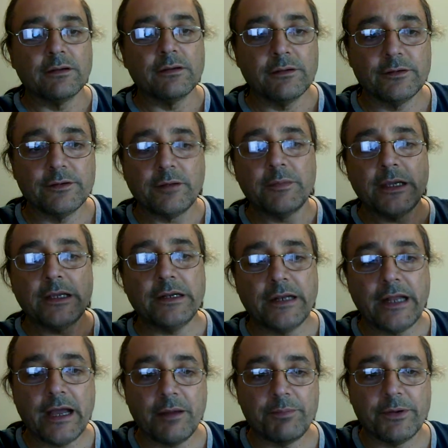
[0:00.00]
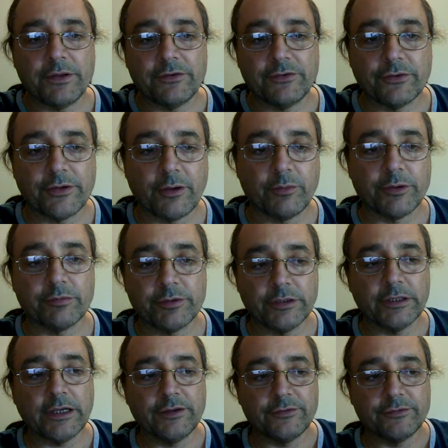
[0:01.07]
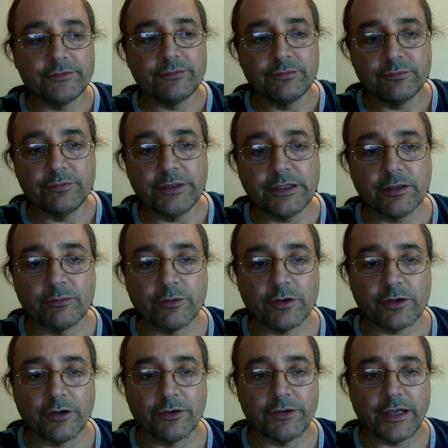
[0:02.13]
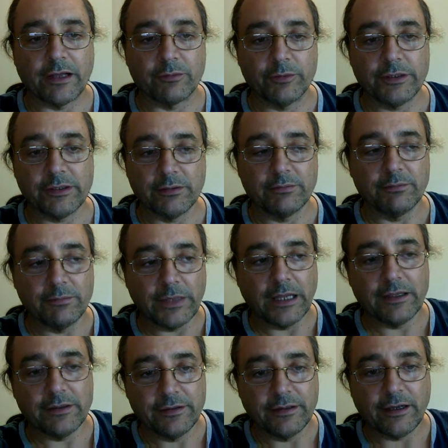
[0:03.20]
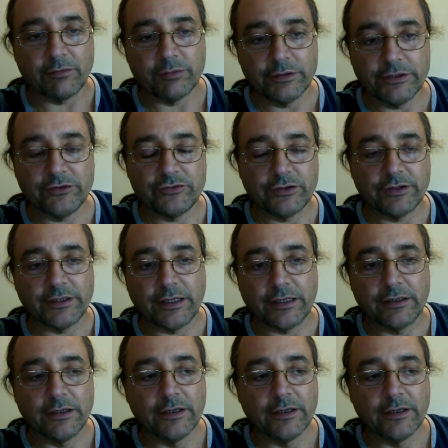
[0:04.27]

they made it happen so that we realize we can work on that. We can make a religion that